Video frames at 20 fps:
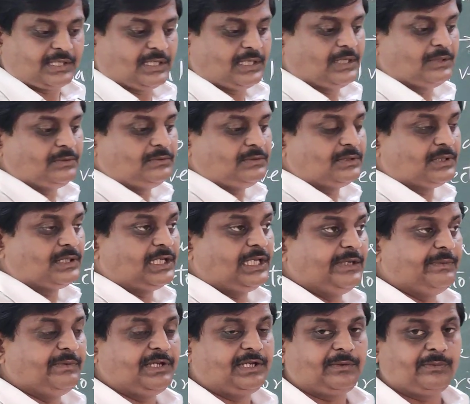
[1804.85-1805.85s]
How
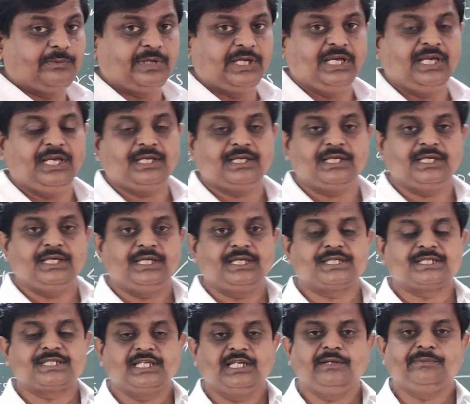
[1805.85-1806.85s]
your weight
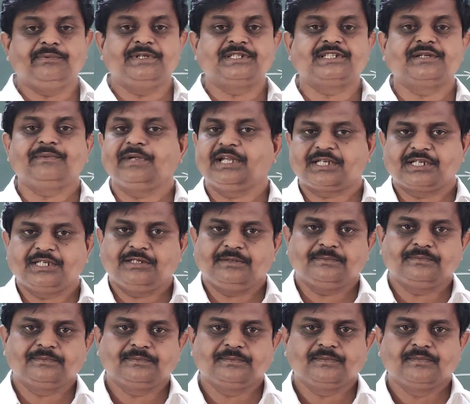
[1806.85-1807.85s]
itself is a vector.
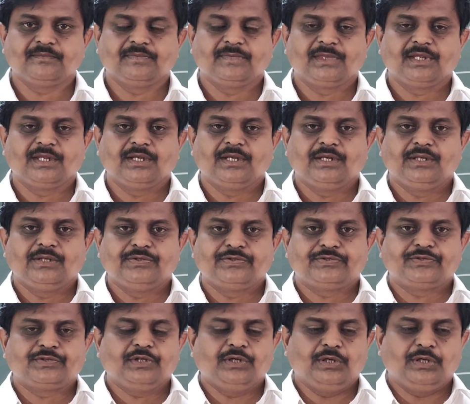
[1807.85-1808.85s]

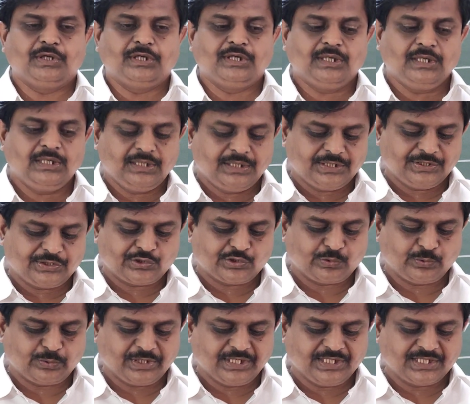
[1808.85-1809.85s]
So all the
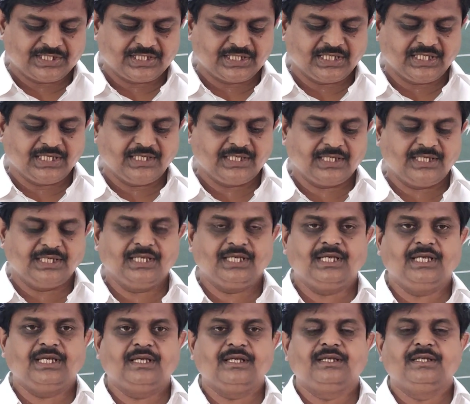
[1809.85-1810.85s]
students
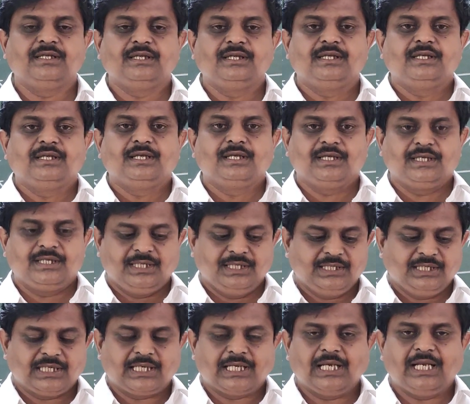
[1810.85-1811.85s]
are in
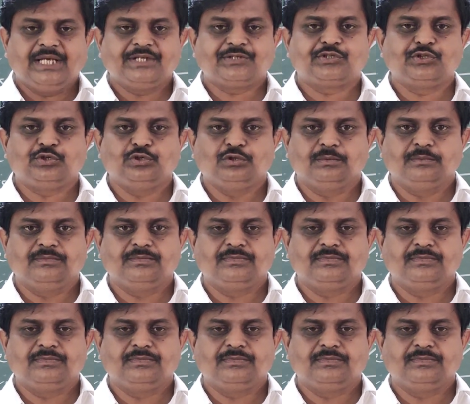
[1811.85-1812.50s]
the classroom.